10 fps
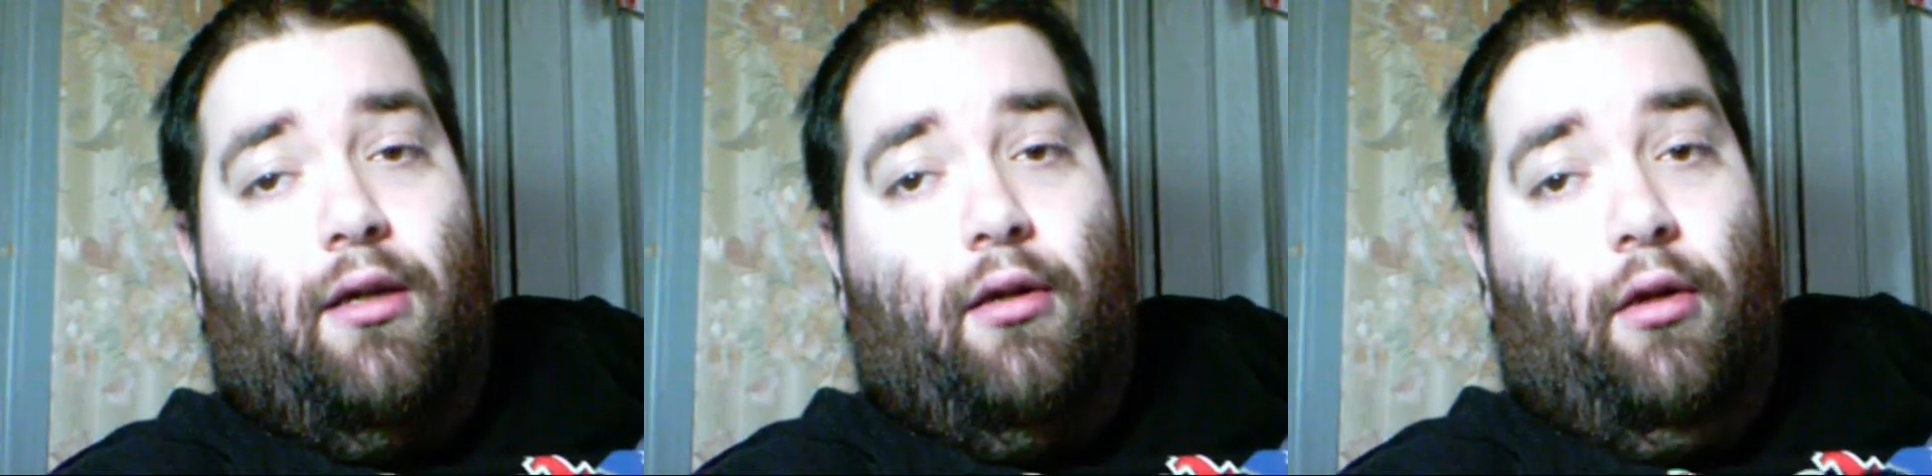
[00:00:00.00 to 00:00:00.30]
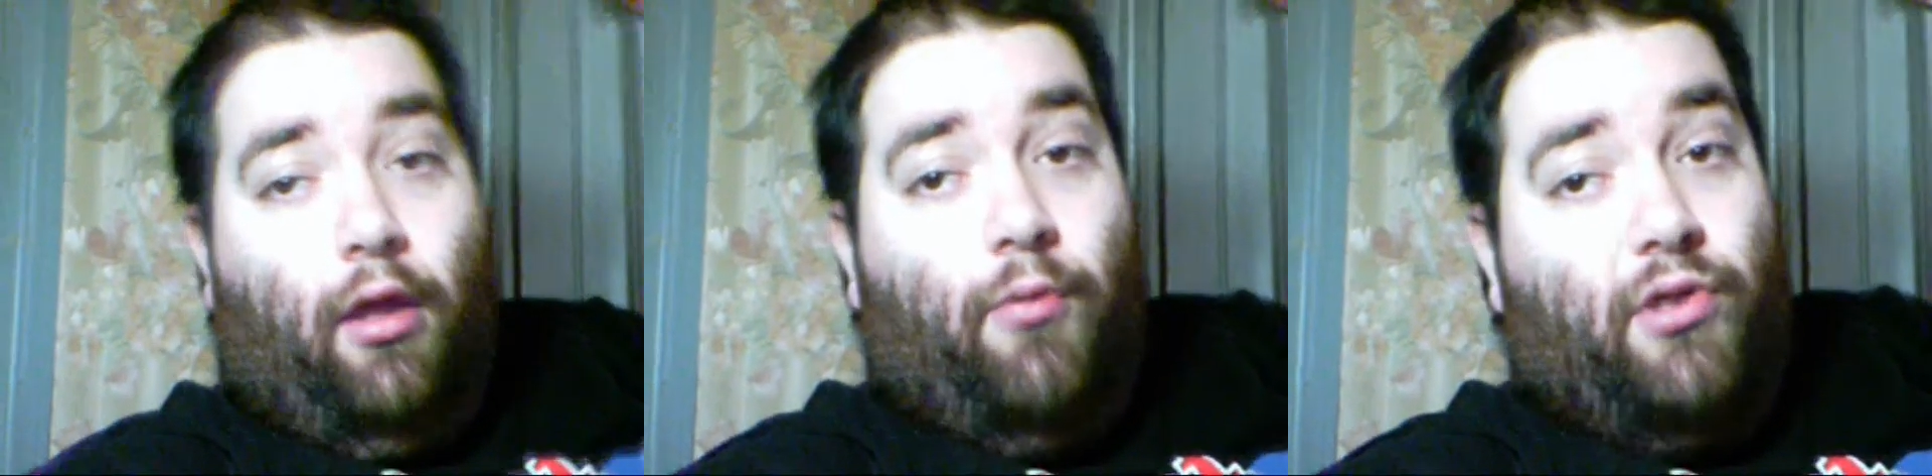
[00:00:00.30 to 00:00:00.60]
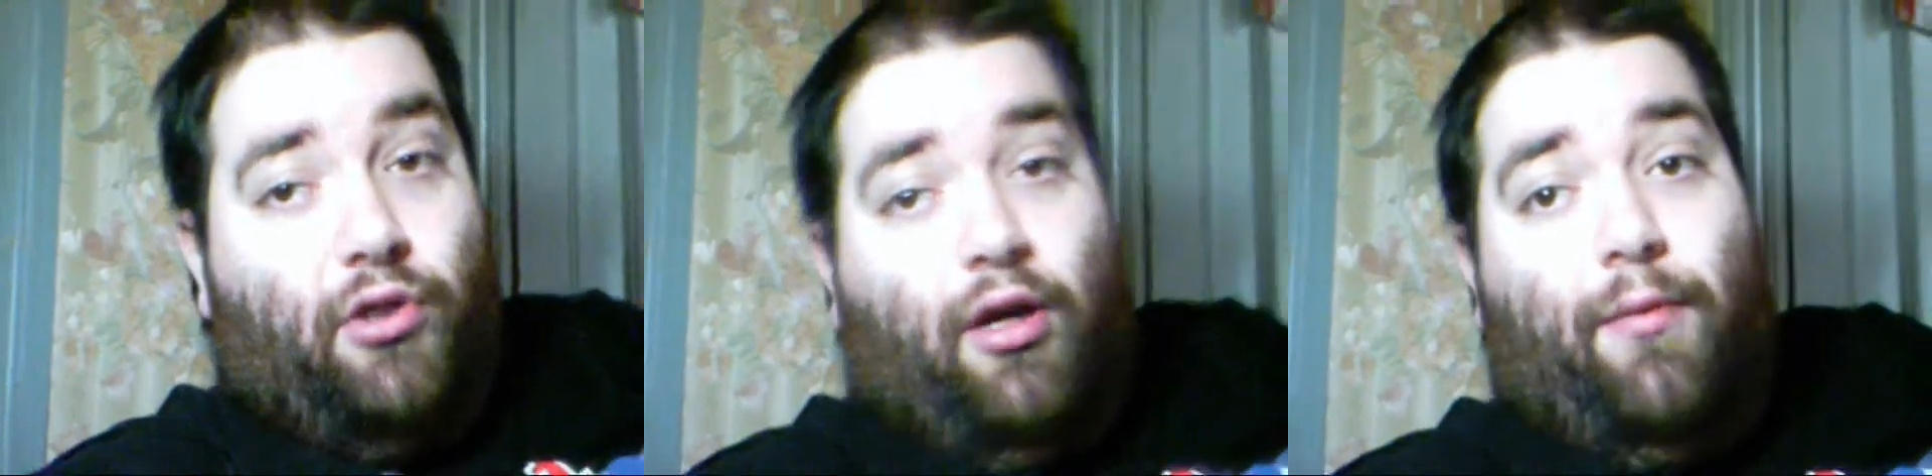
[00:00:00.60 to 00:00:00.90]
It was
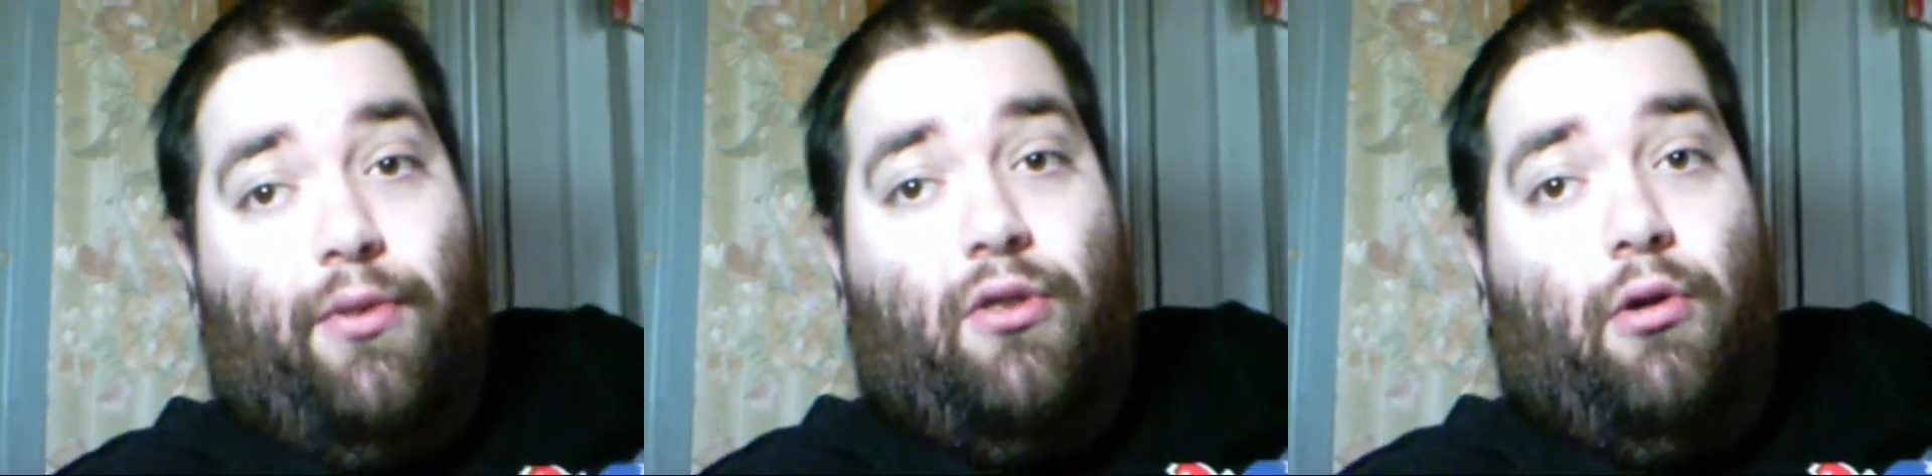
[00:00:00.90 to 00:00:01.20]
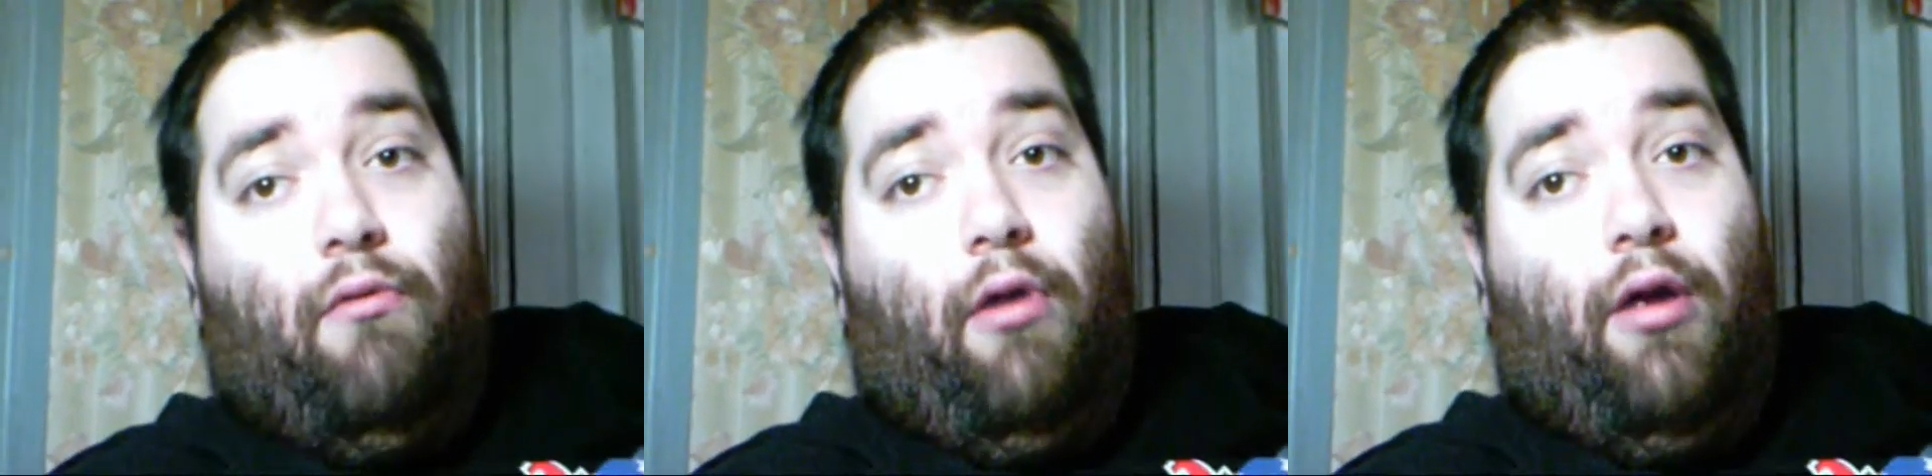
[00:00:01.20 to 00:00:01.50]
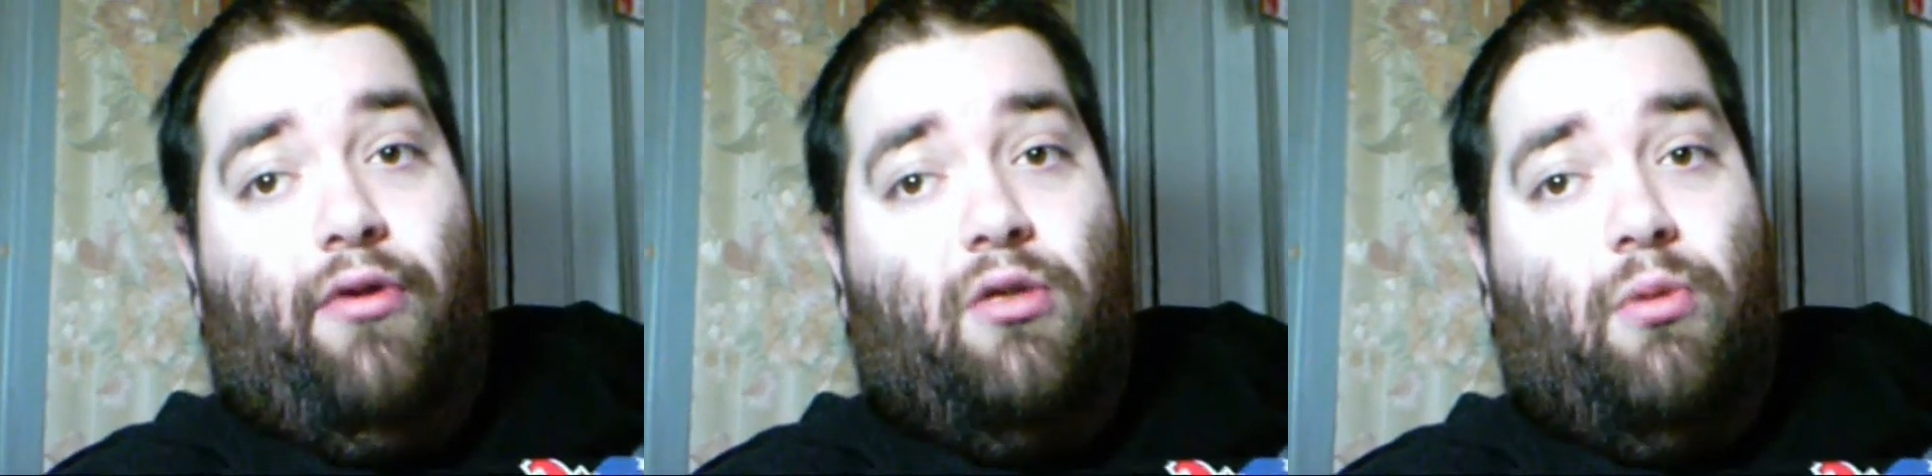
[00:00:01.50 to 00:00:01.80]
a good episode of Raw
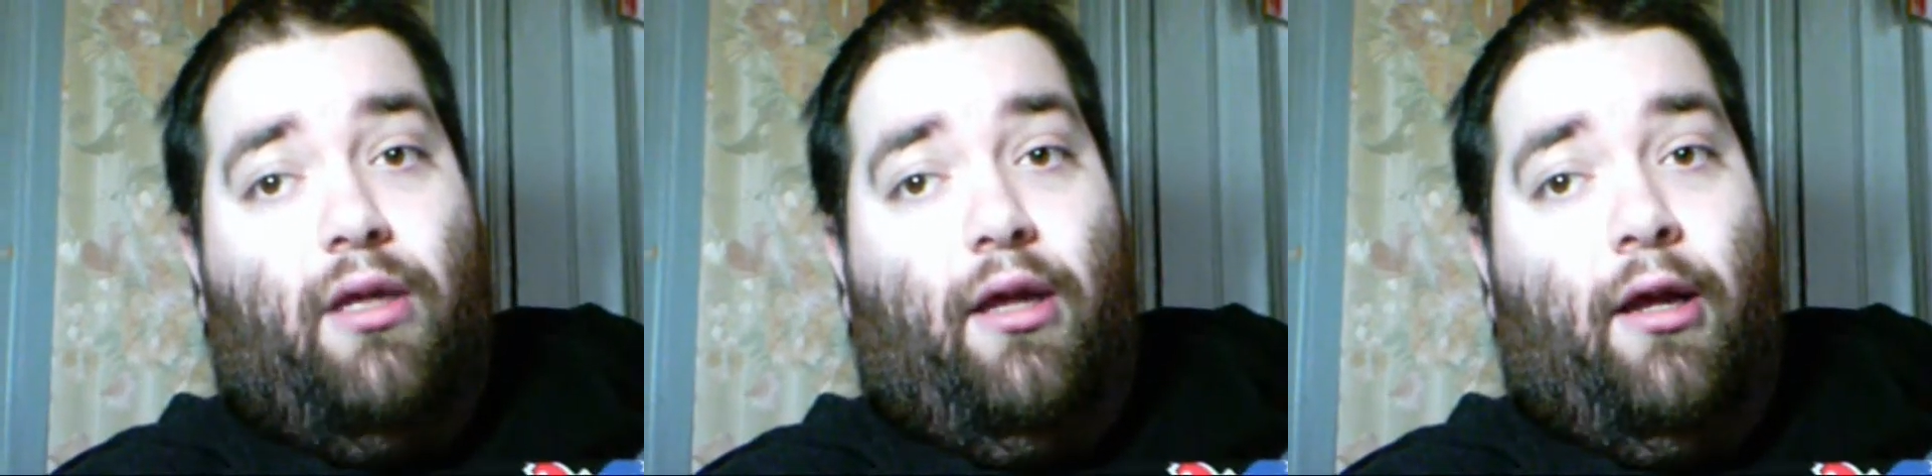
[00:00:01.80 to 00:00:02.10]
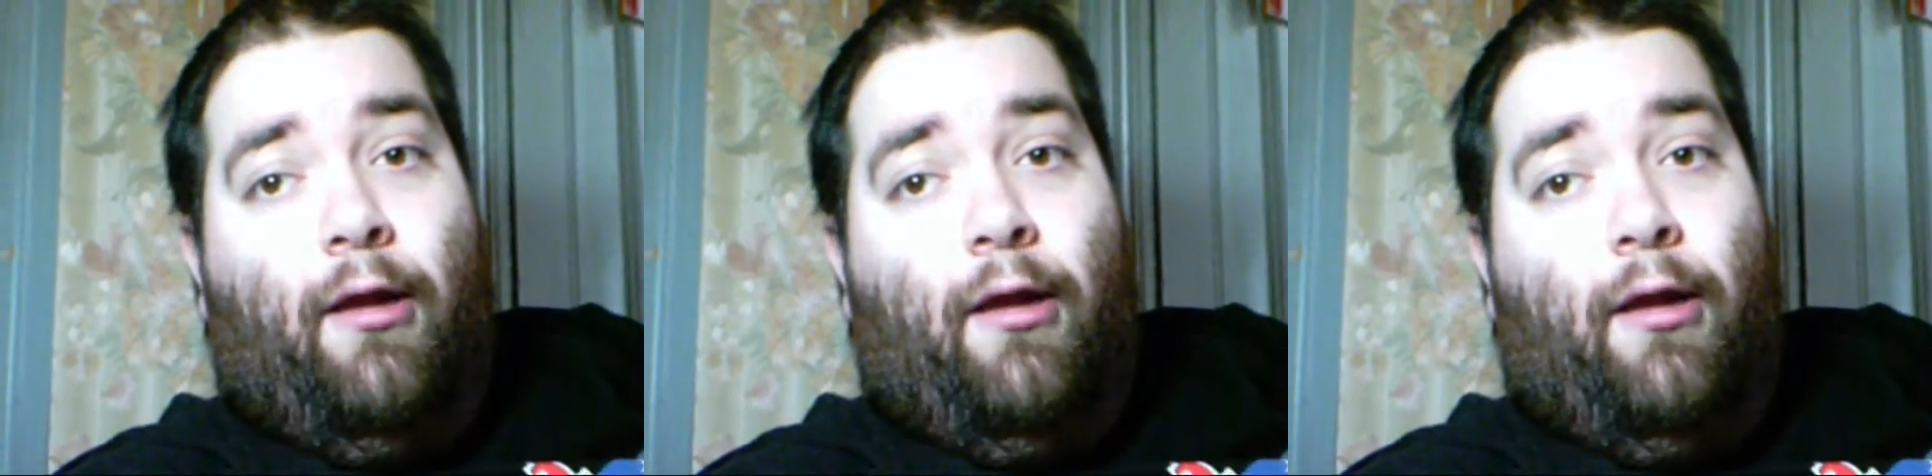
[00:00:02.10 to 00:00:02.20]
this week.